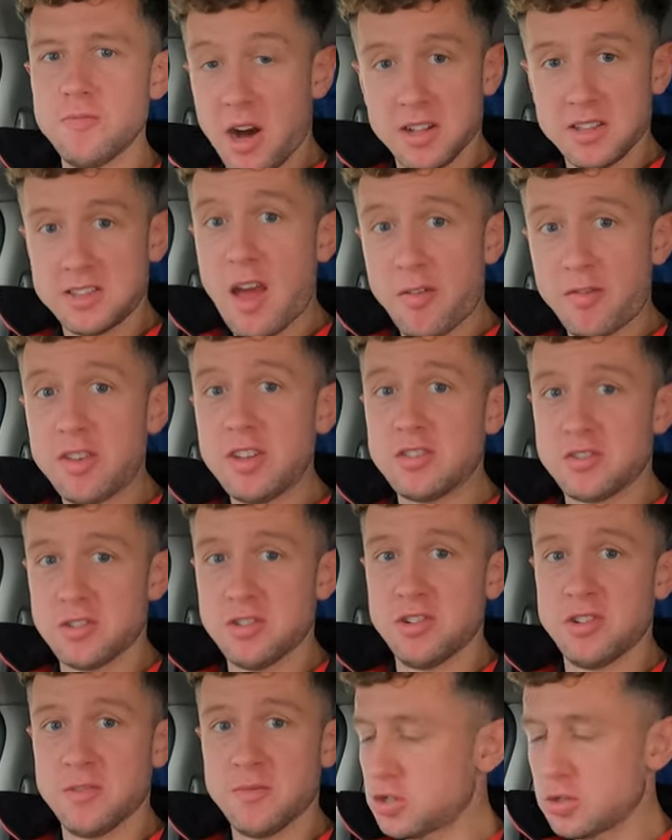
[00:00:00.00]
But if you
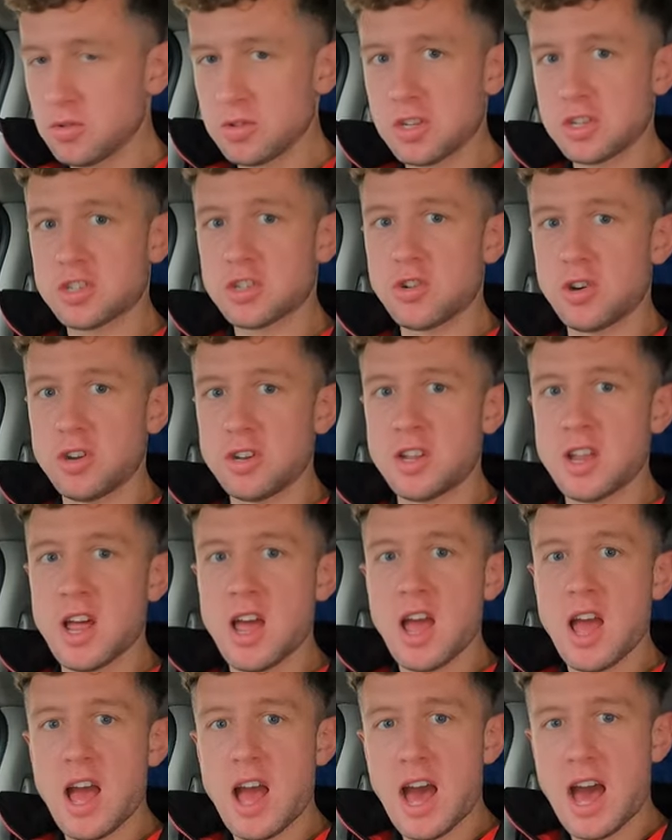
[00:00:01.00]
do, soda scone,
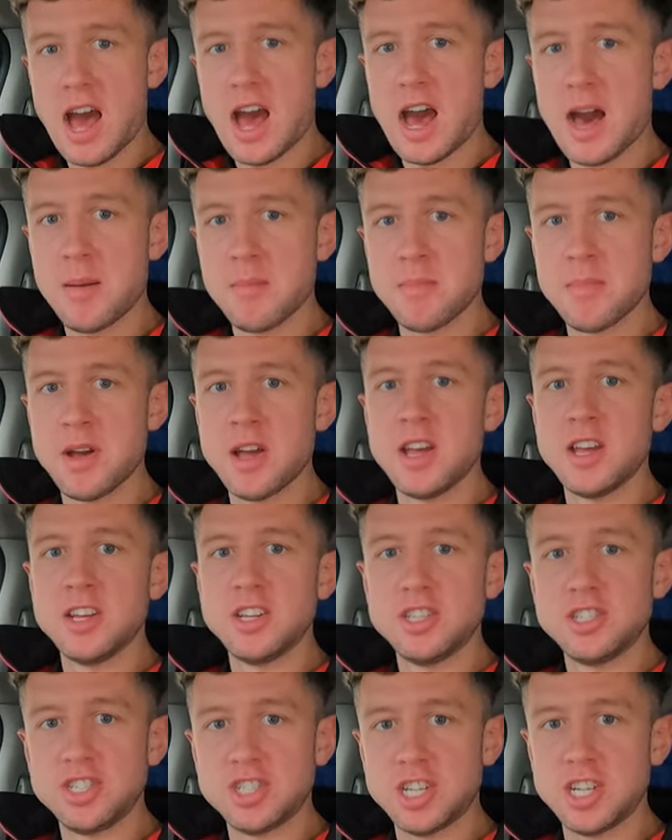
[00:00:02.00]
ham,
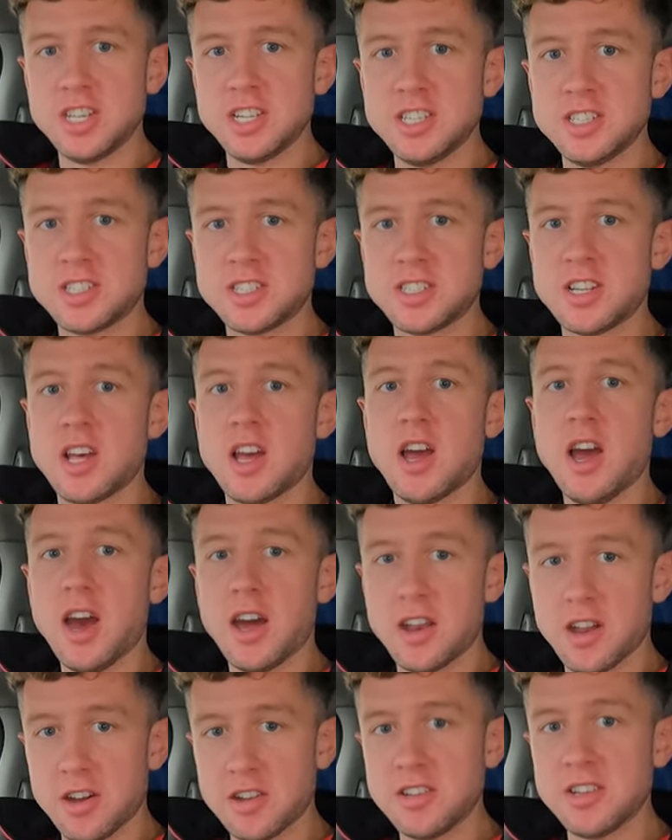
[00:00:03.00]
cheese,
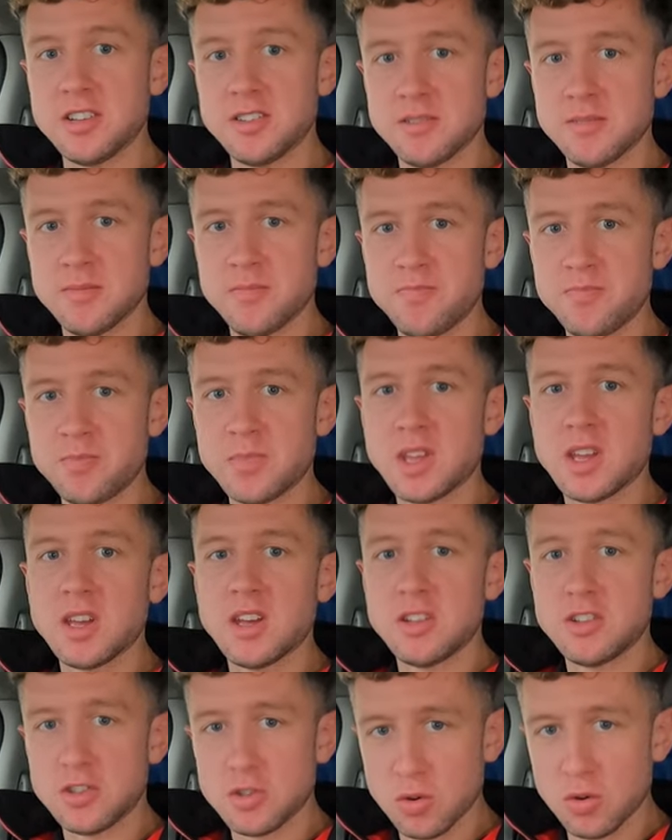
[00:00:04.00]
and onion,
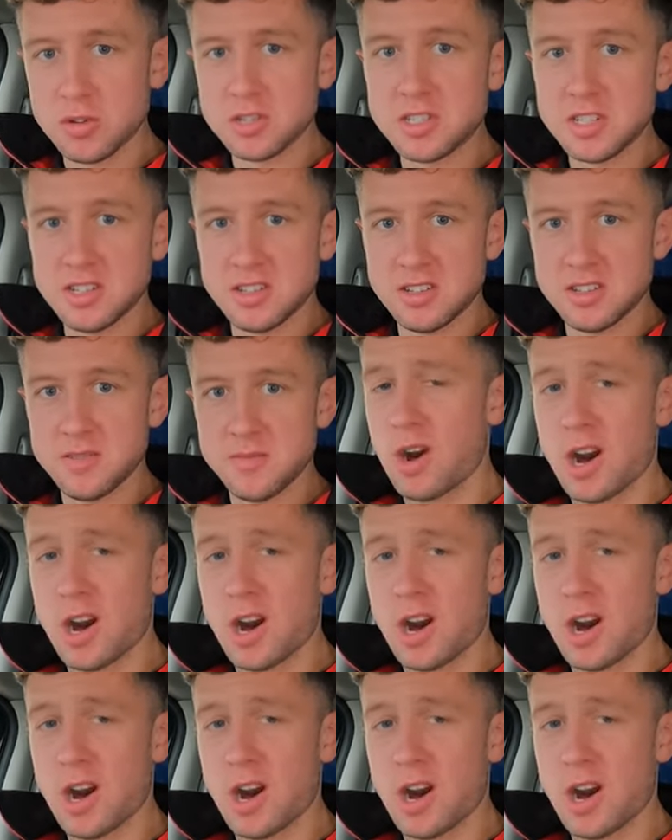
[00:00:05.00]
toasted.